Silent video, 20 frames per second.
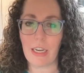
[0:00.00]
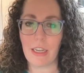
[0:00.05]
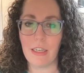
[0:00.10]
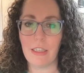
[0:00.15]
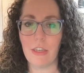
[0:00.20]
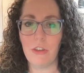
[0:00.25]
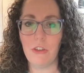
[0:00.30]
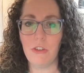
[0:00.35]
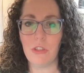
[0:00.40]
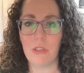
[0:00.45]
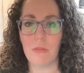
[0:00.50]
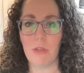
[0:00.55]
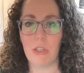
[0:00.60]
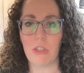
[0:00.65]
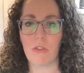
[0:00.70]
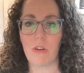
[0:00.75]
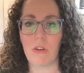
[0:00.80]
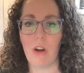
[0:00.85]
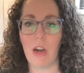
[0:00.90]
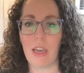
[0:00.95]
continues to be
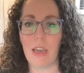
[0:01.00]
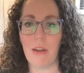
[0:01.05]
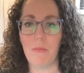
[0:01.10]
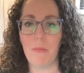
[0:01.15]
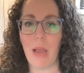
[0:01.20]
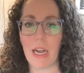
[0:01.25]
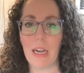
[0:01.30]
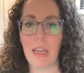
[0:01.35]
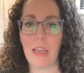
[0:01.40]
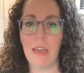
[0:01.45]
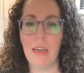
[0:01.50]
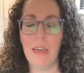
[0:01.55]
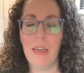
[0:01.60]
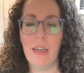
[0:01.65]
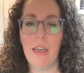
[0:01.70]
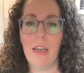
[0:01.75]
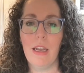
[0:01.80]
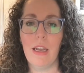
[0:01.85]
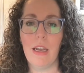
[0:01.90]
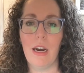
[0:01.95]
strong in many
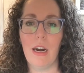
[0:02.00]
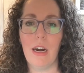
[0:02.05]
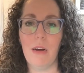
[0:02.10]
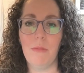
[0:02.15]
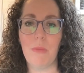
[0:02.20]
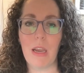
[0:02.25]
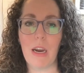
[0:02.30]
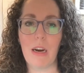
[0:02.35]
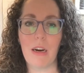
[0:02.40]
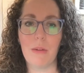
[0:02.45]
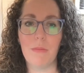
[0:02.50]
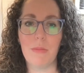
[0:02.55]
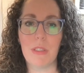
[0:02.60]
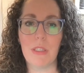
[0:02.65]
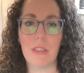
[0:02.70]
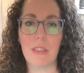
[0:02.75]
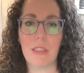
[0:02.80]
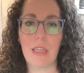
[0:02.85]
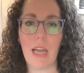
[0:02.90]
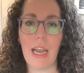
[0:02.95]
Arab
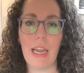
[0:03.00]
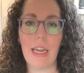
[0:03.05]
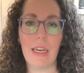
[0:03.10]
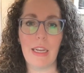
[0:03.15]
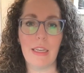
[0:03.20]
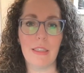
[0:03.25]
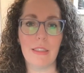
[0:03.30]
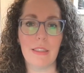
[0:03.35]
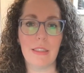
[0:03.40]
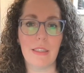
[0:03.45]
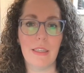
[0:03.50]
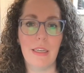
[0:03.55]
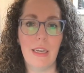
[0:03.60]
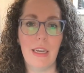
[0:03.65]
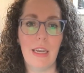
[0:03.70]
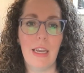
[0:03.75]
societies.